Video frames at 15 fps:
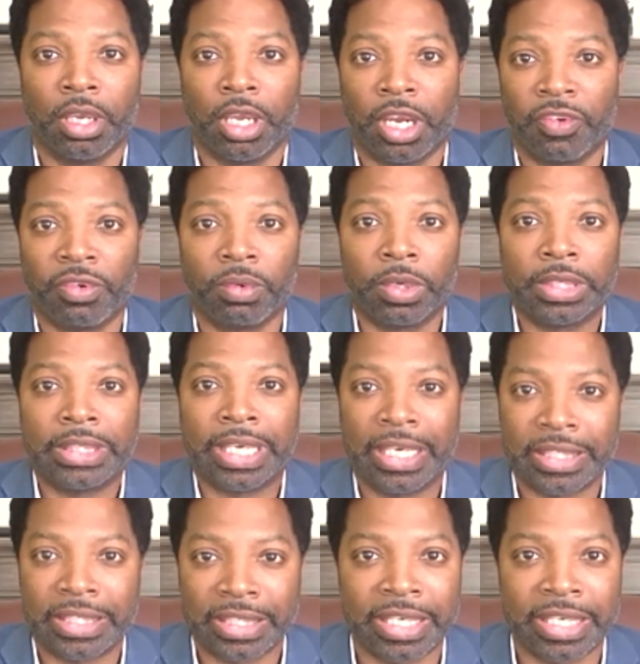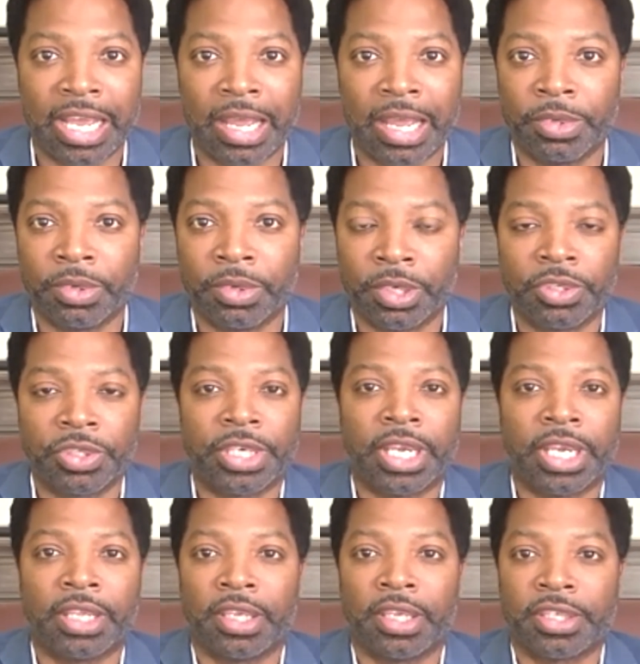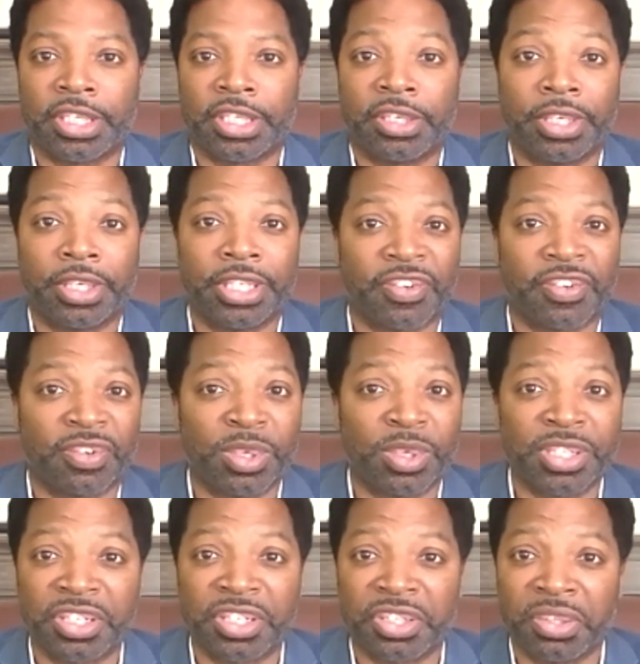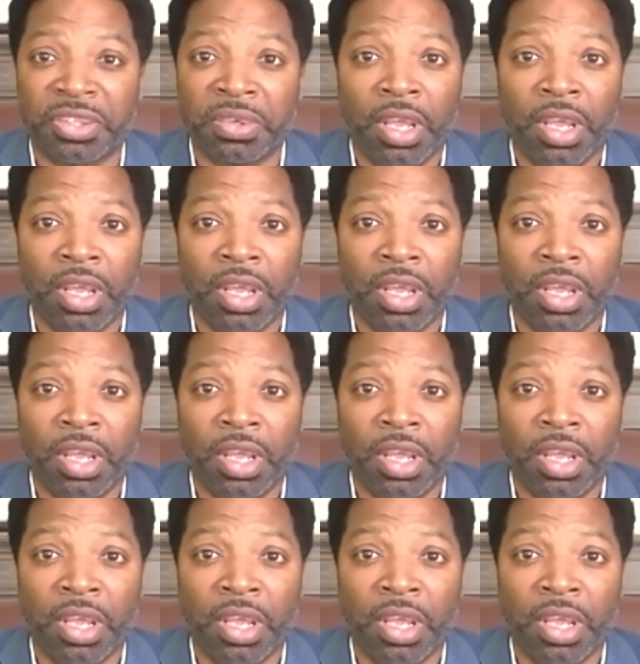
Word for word: everyone takes the time to understand that security is everyone's issue.